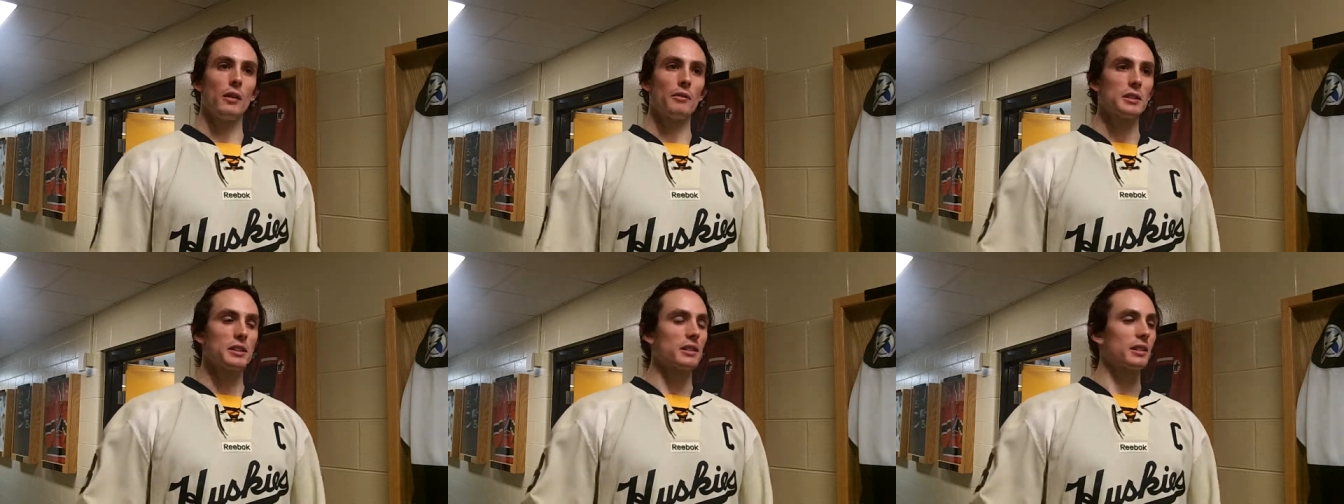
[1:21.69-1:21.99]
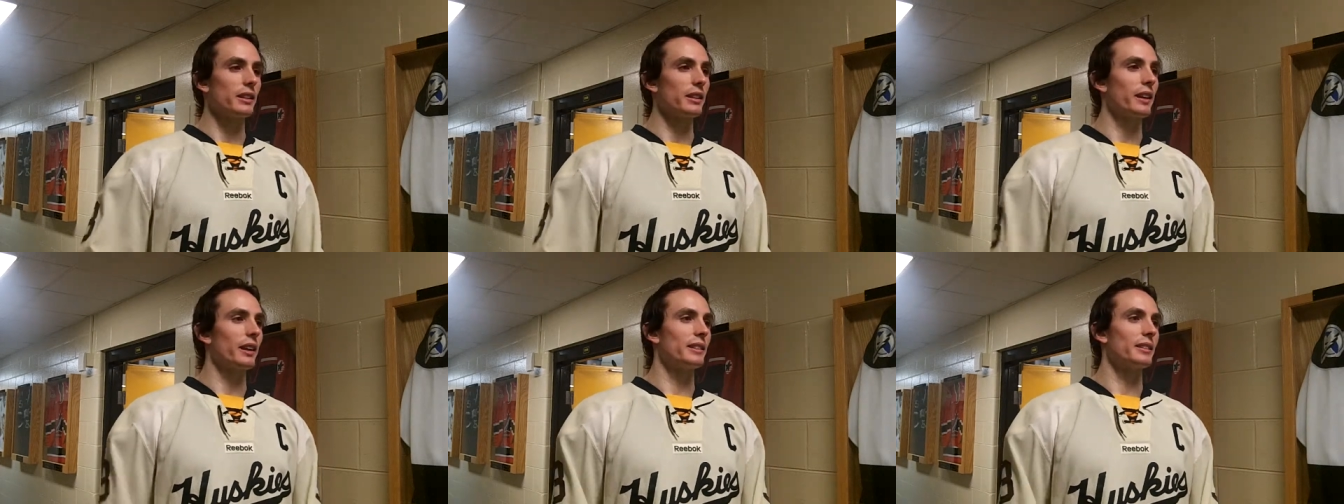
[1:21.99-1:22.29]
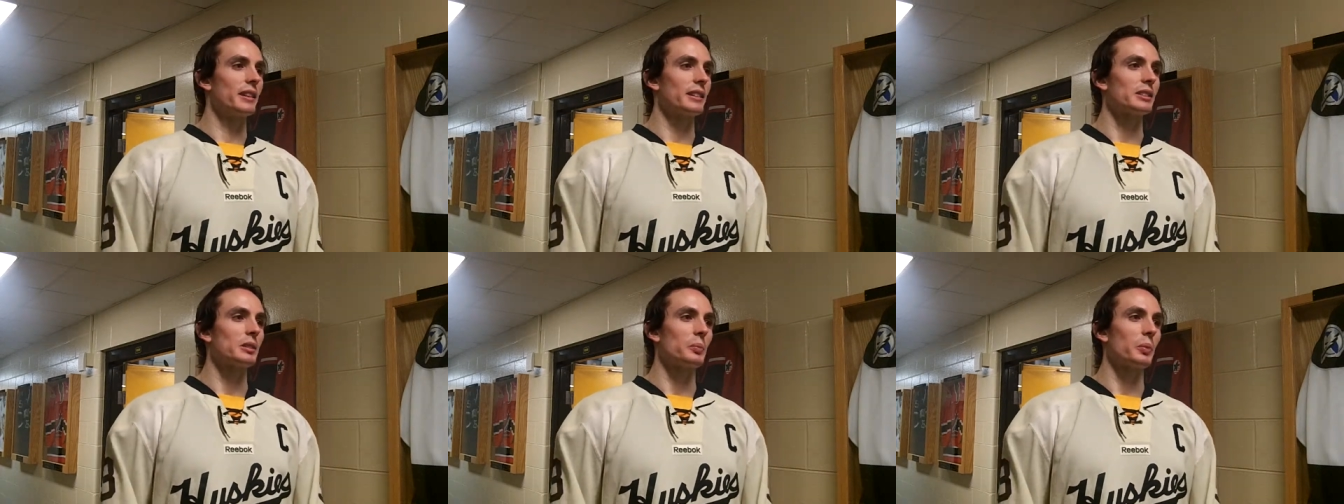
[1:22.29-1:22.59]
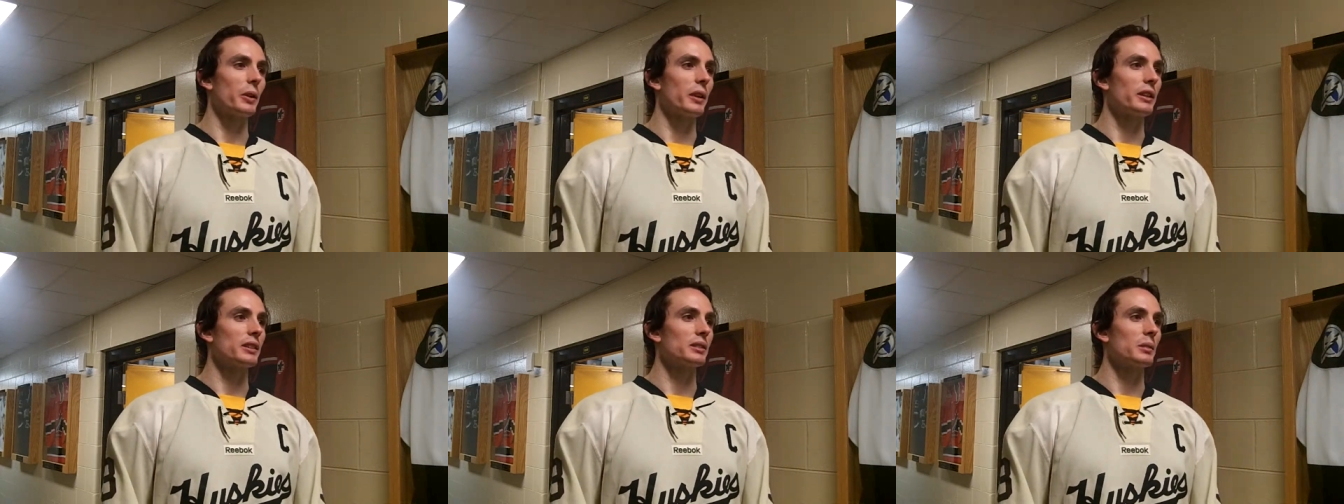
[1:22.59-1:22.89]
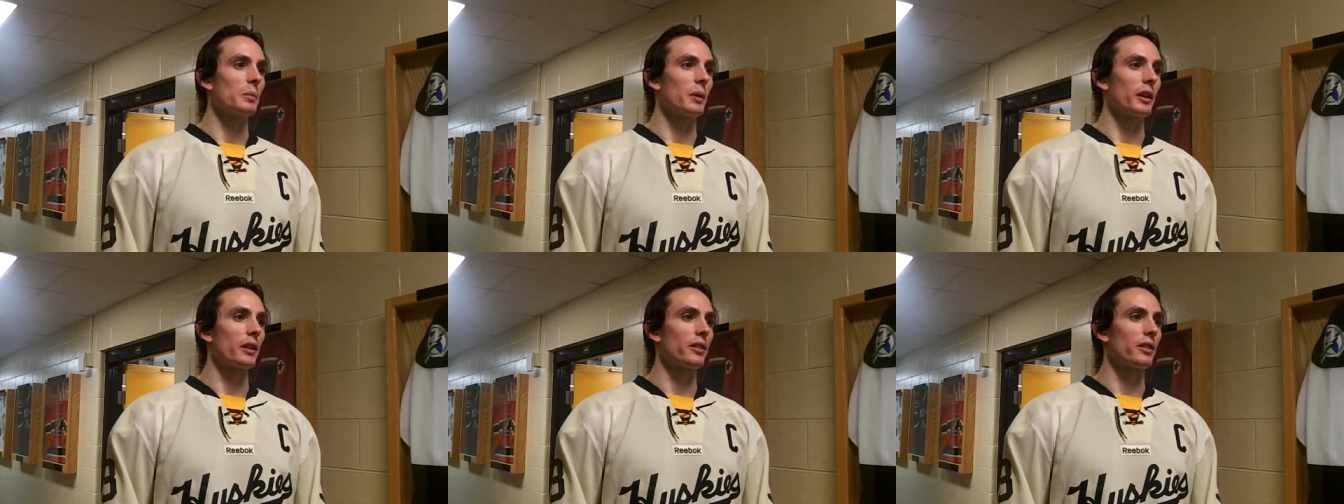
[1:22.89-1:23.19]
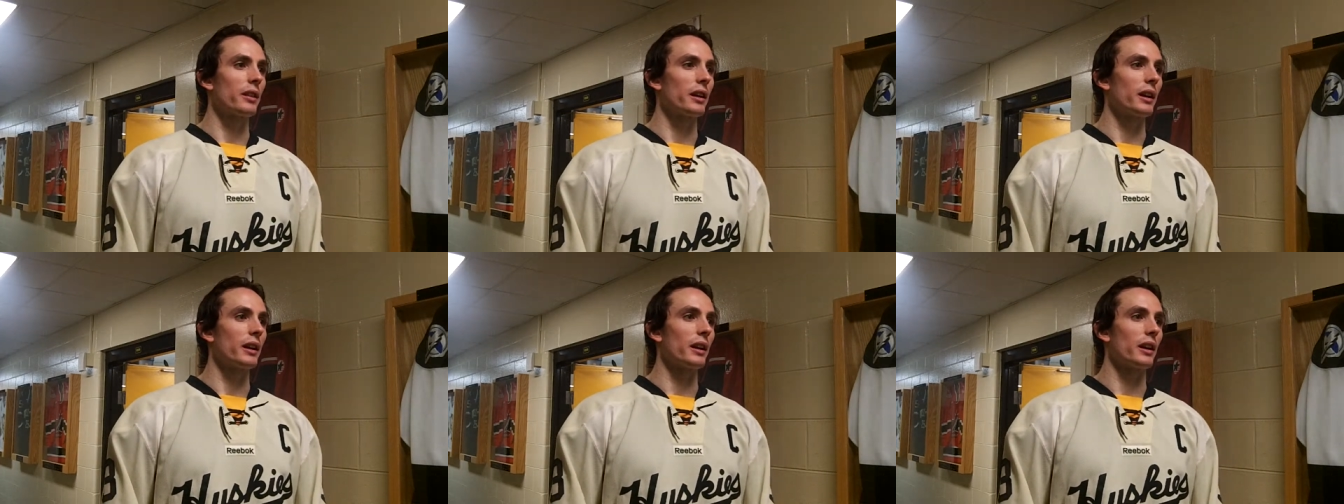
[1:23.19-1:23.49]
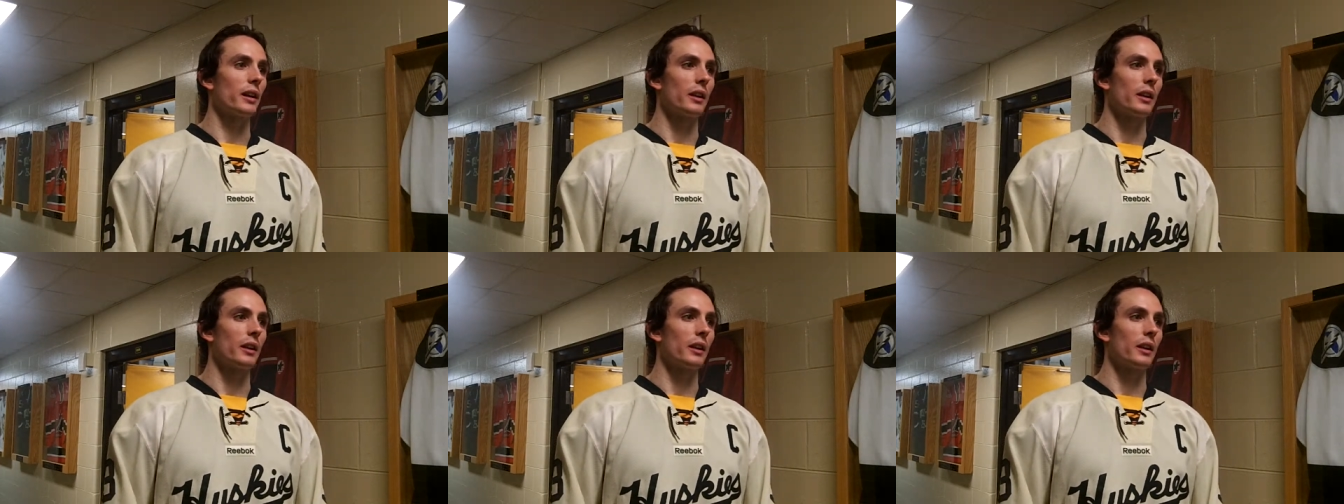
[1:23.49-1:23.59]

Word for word: obviously, uh, discipline is a big thing.